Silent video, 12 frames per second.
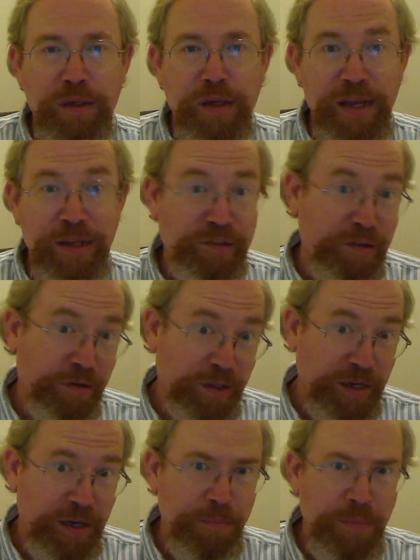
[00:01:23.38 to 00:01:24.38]
and still
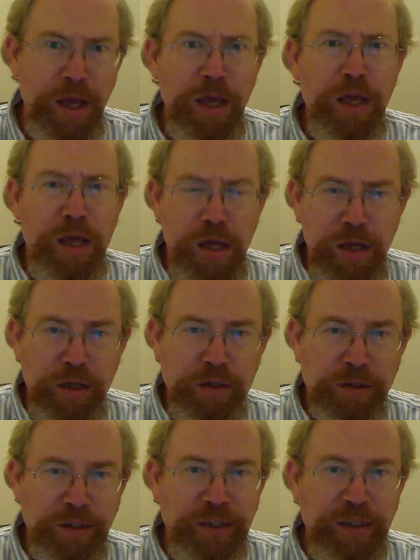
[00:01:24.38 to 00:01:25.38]
am,
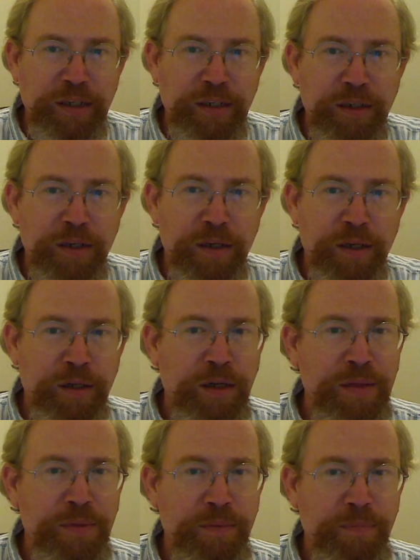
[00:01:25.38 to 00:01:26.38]
cleaning
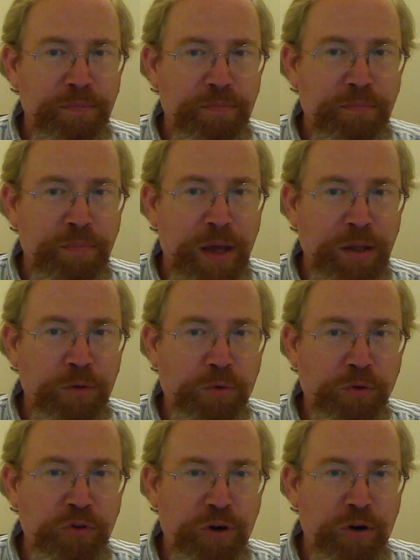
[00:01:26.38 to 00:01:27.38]
my local
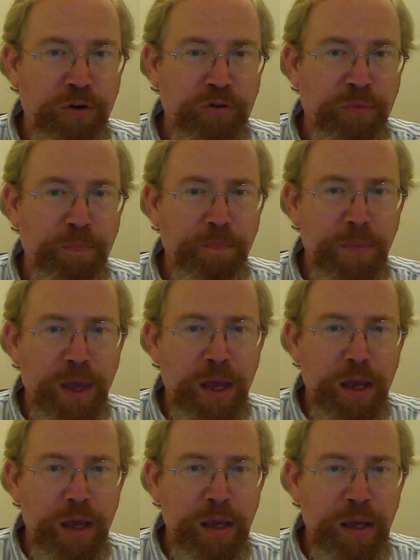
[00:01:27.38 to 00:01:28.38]
church,
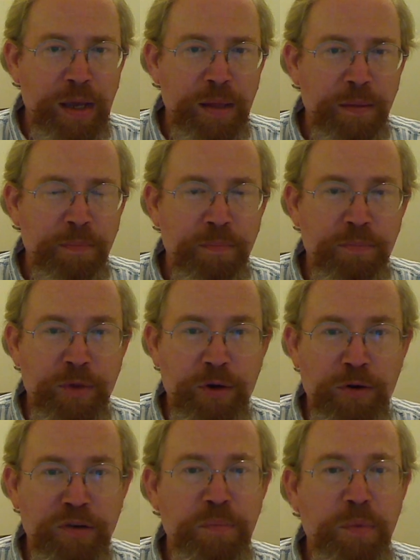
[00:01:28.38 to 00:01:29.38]
and there
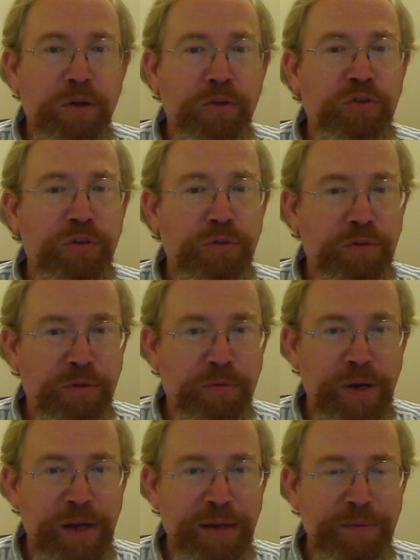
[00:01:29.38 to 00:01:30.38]
are small children
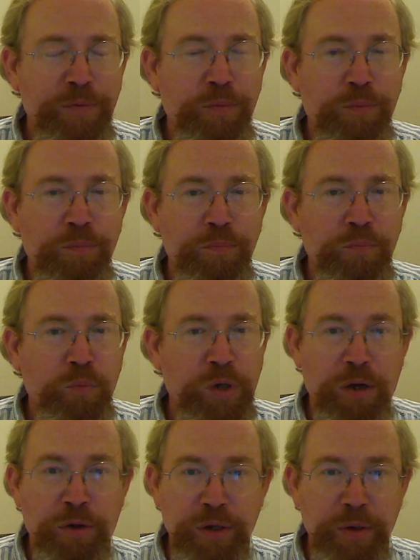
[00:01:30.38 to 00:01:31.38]
around. We
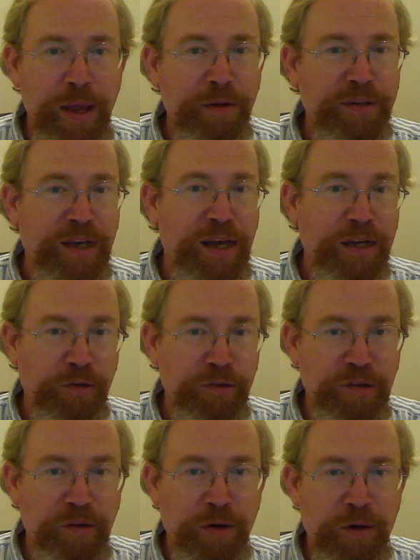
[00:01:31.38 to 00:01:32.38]
all know how
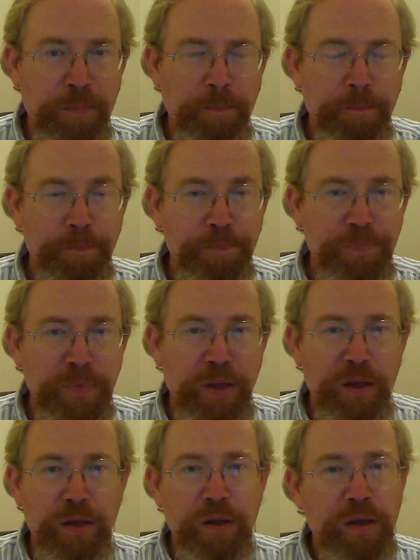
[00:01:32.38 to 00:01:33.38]
toddlers
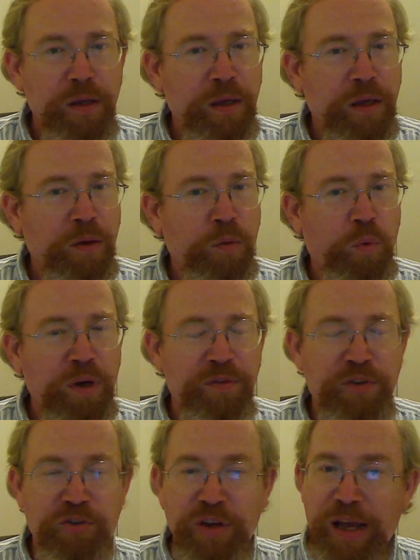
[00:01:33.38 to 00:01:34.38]
are. What if
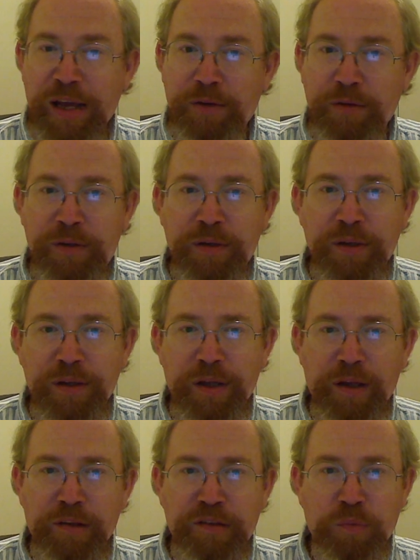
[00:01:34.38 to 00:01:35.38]
a child
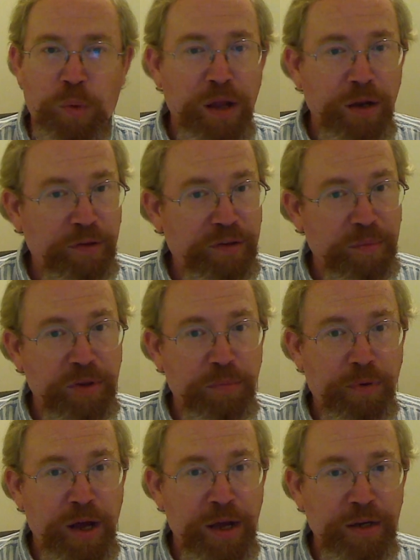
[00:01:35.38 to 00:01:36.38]
swallowed some of the
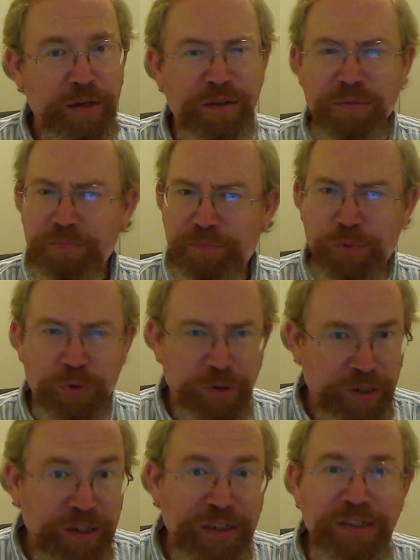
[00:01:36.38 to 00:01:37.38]
product,
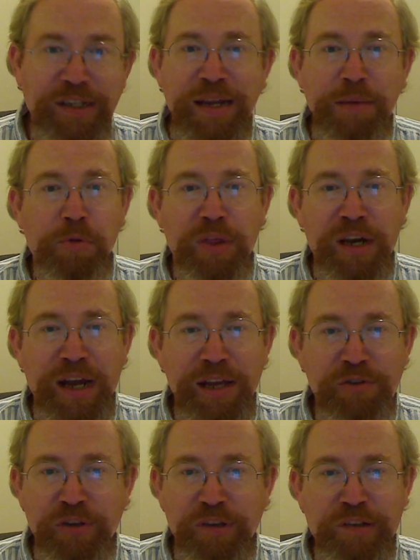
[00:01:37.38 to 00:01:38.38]
licked a table that I had
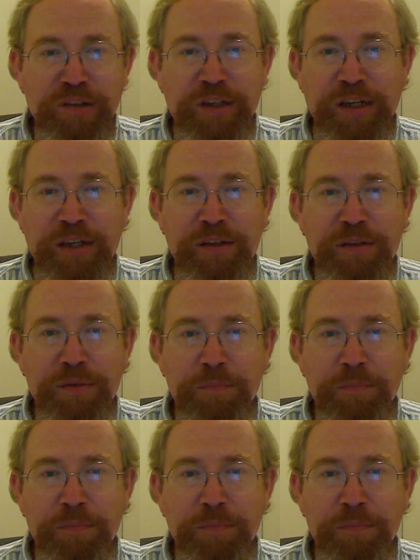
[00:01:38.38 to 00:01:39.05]
just cleaned?